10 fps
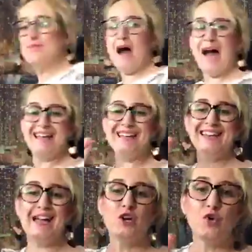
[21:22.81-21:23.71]
buy it
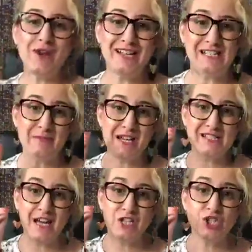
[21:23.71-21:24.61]
like crazy
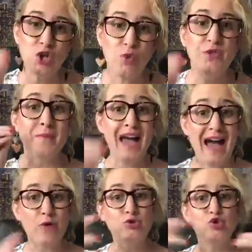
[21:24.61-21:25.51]
because I showed them
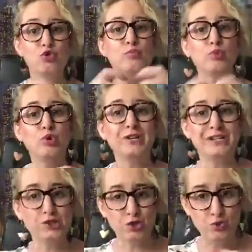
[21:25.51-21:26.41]
how to put
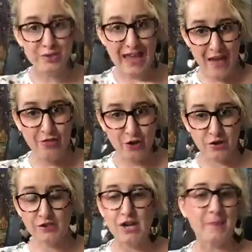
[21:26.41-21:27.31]
it
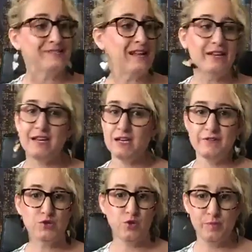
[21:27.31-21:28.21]
together. Stop selling
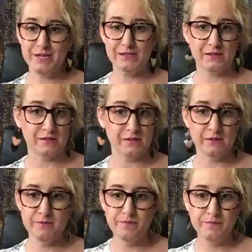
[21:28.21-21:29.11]
individual pieces.
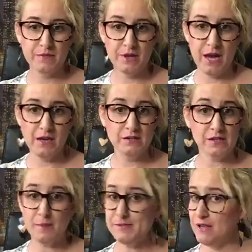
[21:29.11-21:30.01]
Okay?
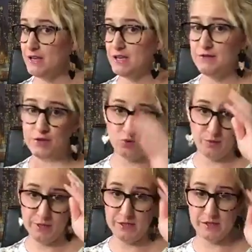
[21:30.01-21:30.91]
Stop selling
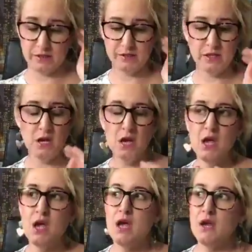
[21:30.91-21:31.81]
individual pieces.
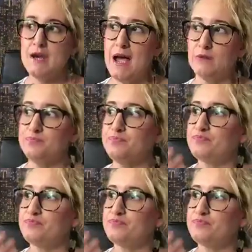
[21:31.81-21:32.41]
Now,